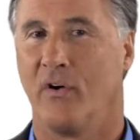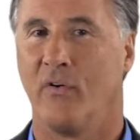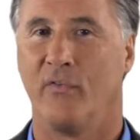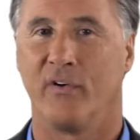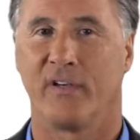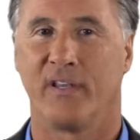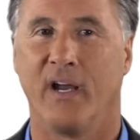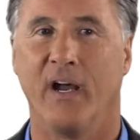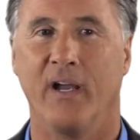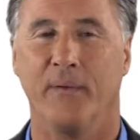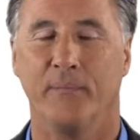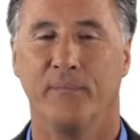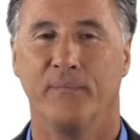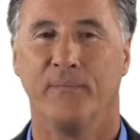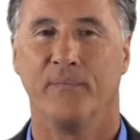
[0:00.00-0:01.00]
over
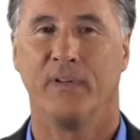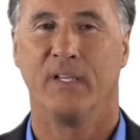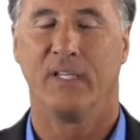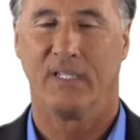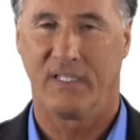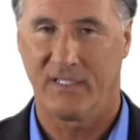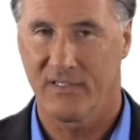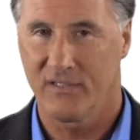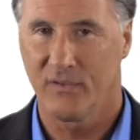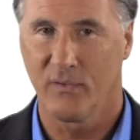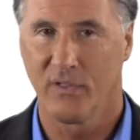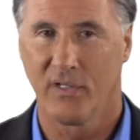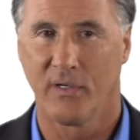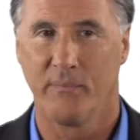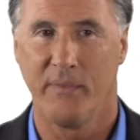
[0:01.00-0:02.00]
time? Let's do a
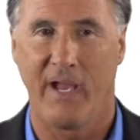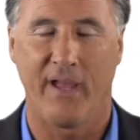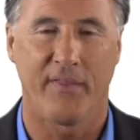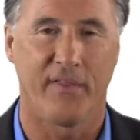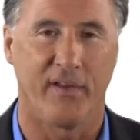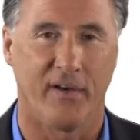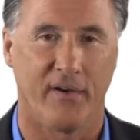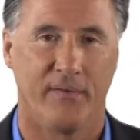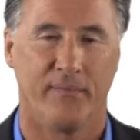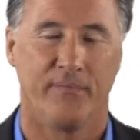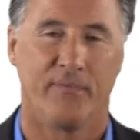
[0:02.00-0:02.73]
little math here.